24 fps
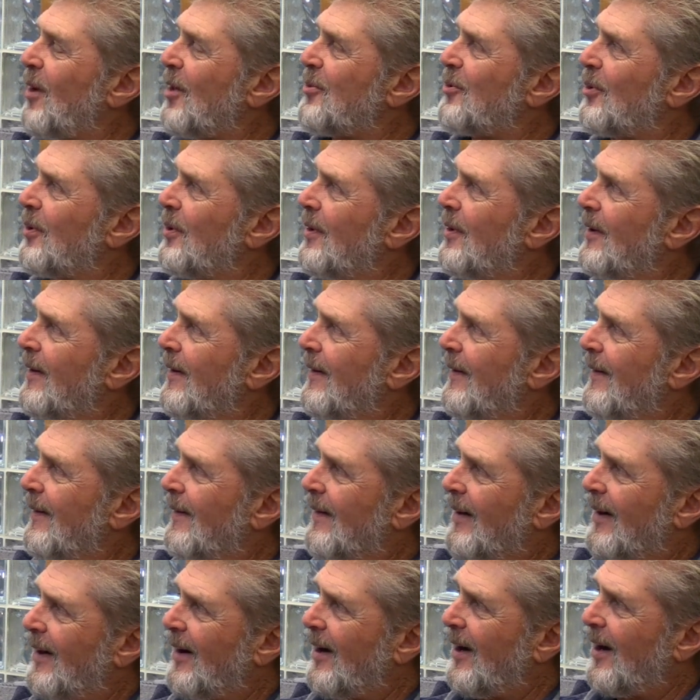other
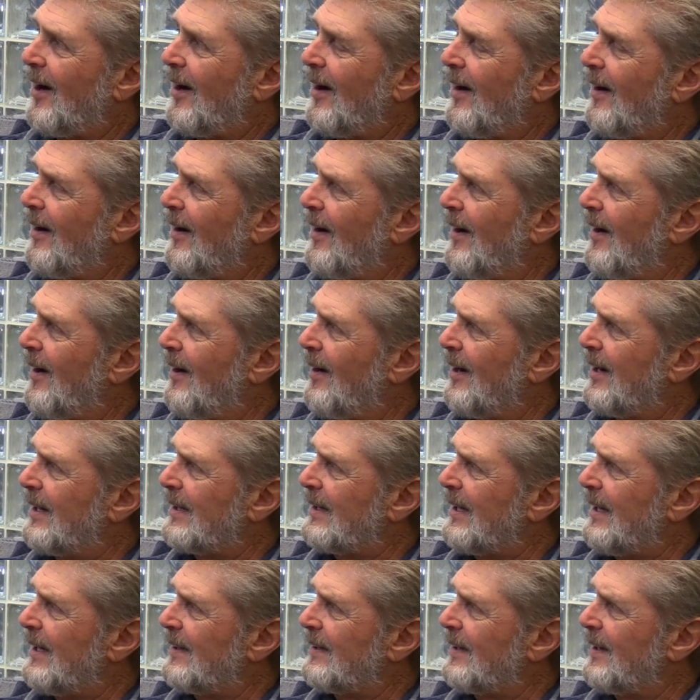
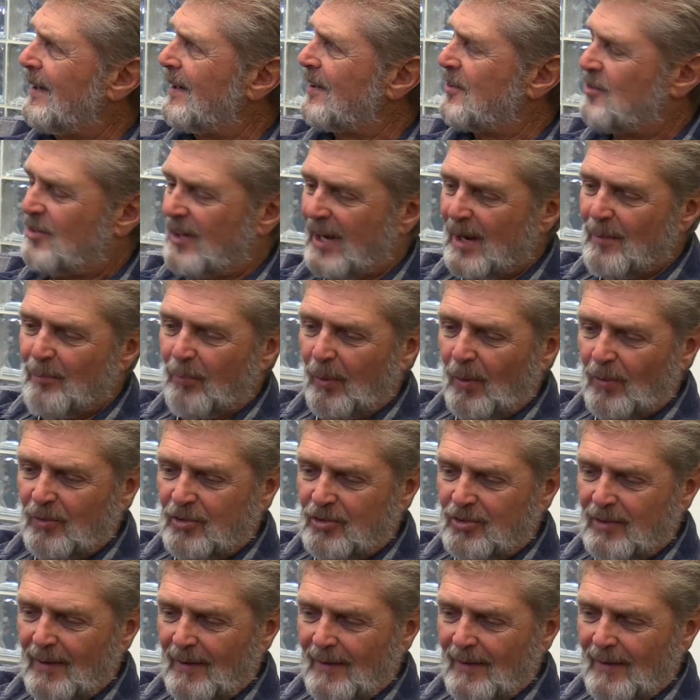examples.